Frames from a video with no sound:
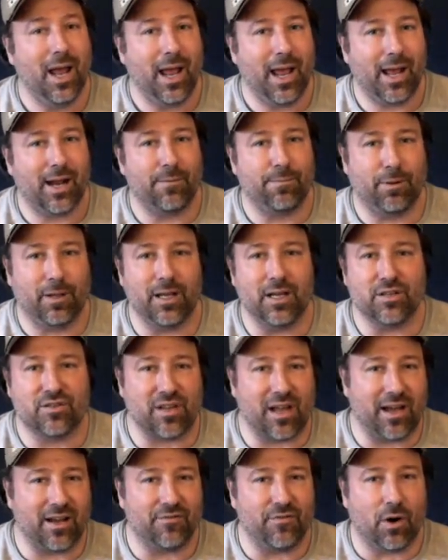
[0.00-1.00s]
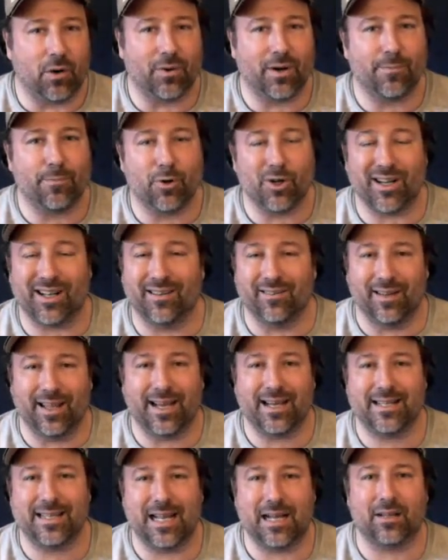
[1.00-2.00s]
And please, I've already put a
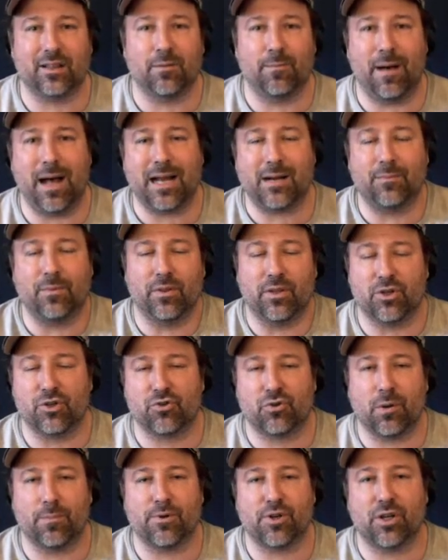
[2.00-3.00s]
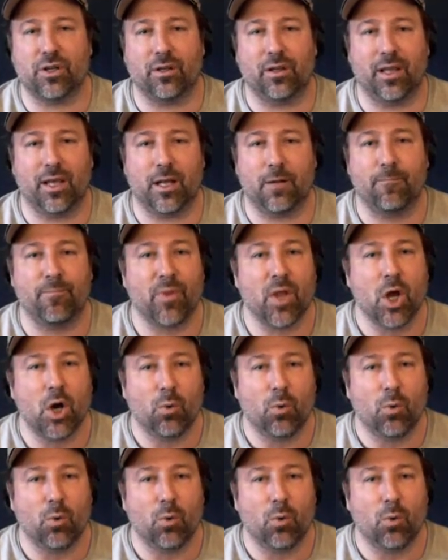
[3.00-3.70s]
link down at the bottom of the description thing